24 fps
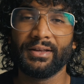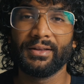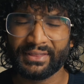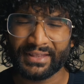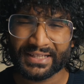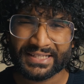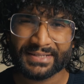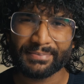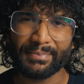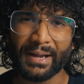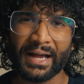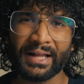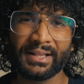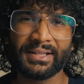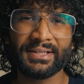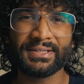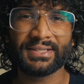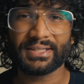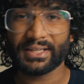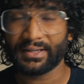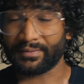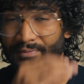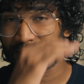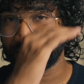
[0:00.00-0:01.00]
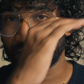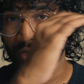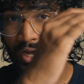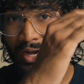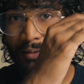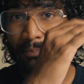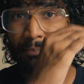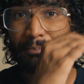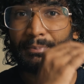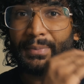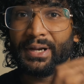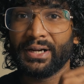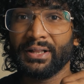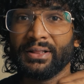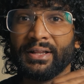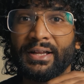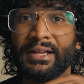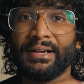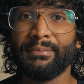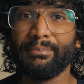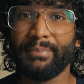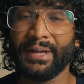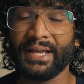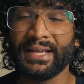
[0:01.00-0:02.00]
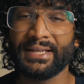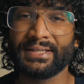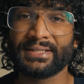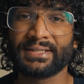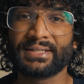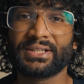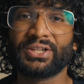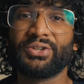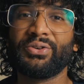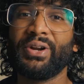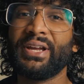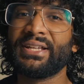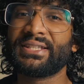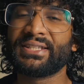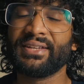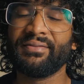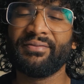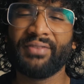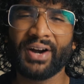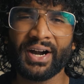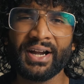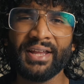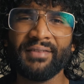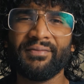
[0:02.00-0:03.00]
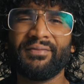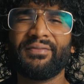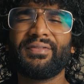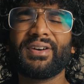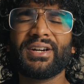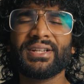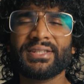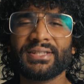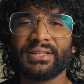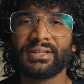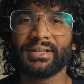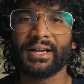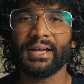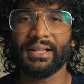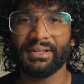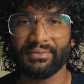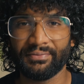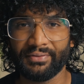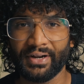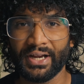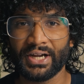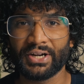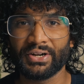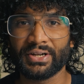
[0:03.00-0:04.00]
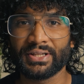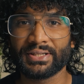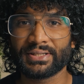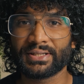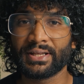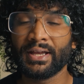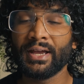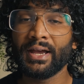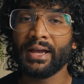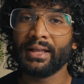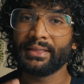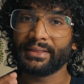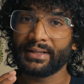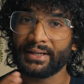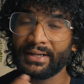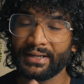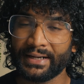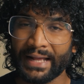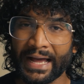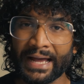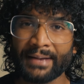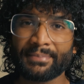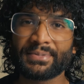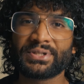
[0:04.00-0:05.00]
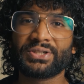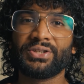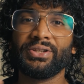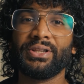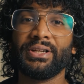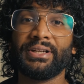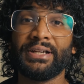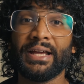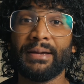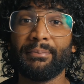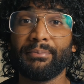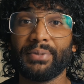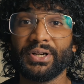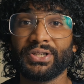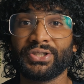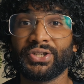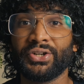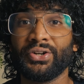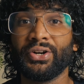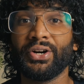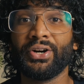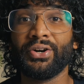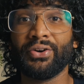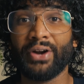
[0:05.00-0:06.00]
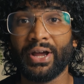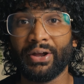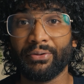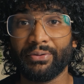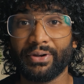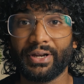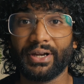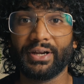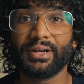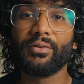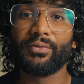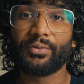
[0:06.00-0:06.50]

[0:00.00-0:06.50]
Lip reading: This balance of top, middle, and base creates a very versatile fragrance that adapts to the temperature around it.